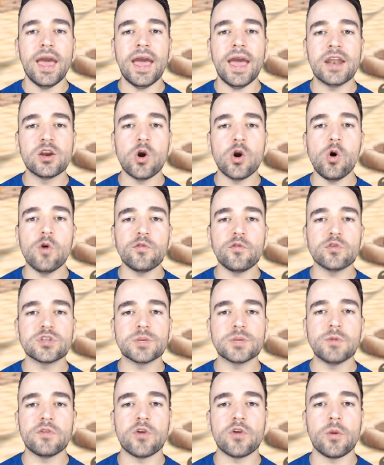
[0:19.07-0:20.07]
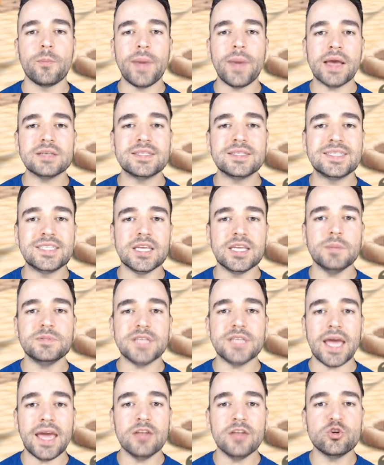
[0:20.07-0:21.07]
and go over some of our best
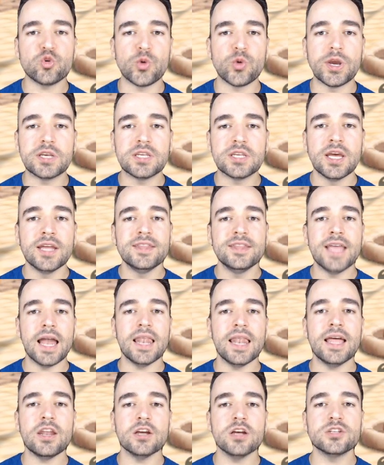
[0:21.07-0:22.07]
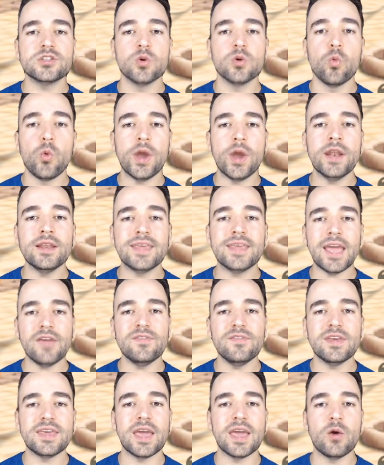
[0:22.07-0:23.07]
tips and tricks that let us win
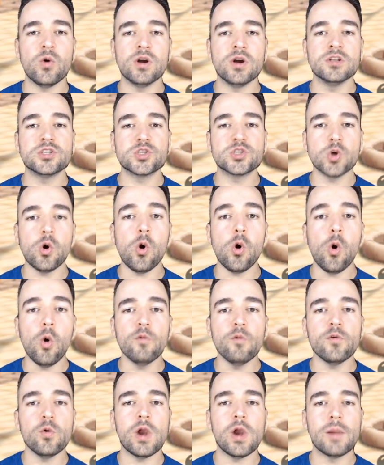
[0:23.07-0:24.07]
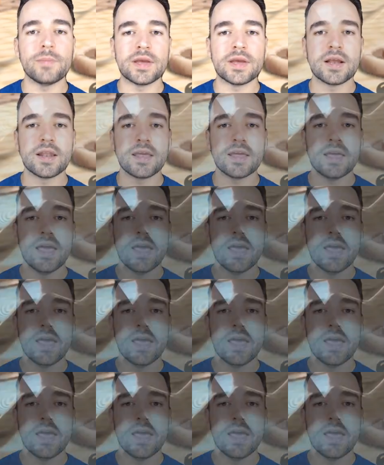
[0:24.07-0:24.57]
KvK1 so overwhelmingly.